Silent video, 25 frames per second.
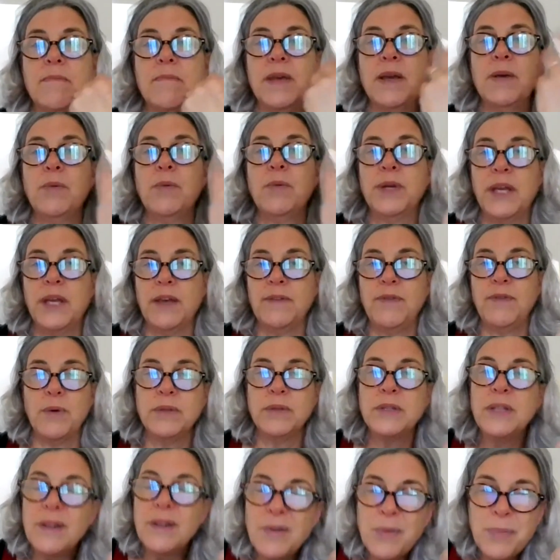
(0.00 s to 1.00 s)
it will give you a
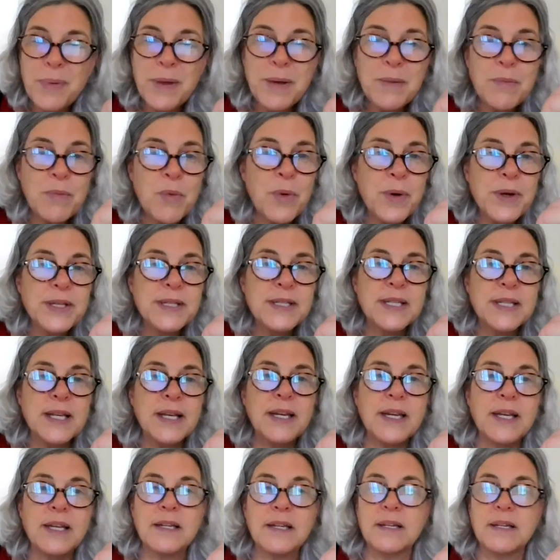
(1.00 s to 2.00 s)
little bit more
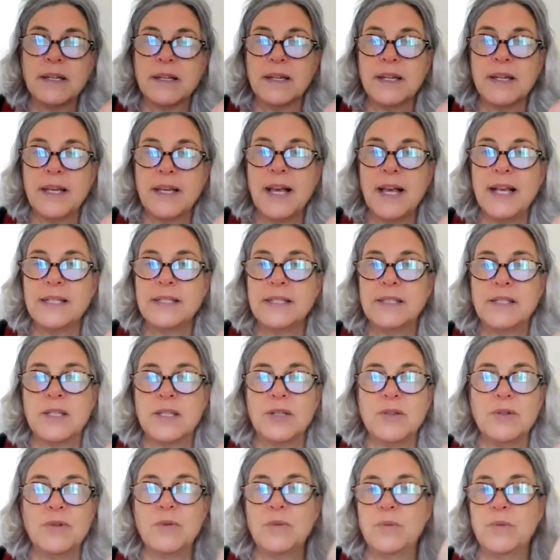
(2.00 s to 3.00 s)
insight as
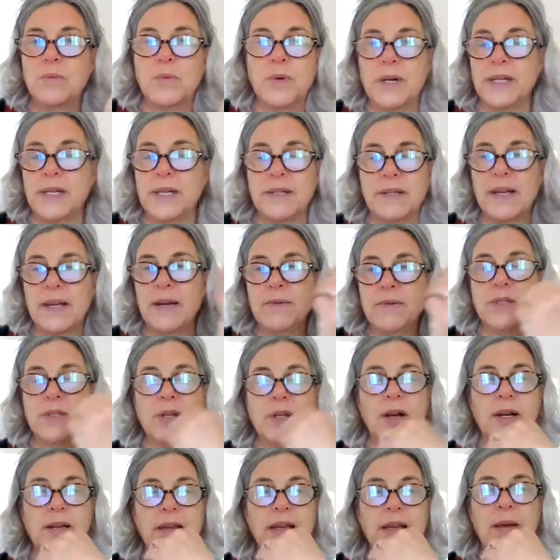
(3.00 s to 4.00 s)
to what I was
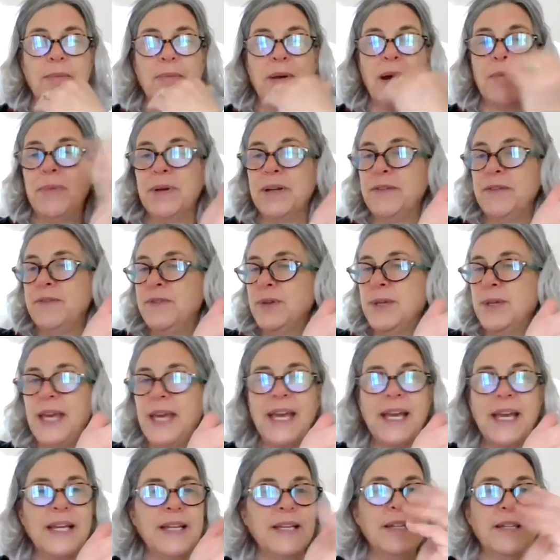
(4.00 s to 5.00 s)
talking about. But if you
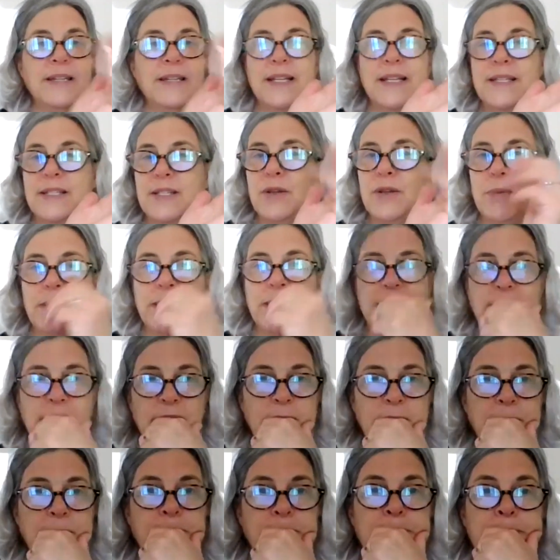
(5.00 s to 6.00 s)
can't, it's no big
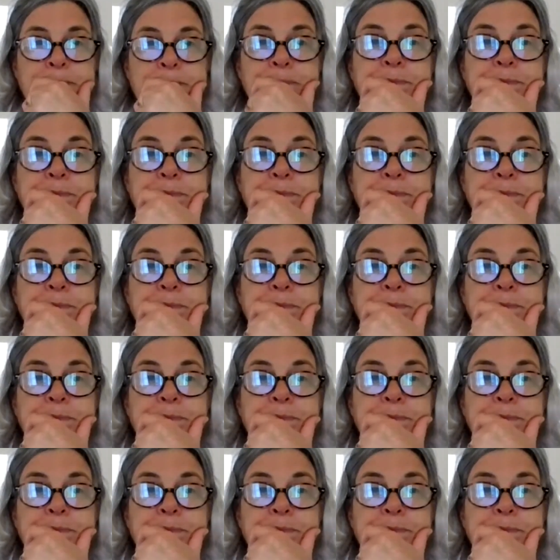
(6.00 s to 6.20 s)
deal.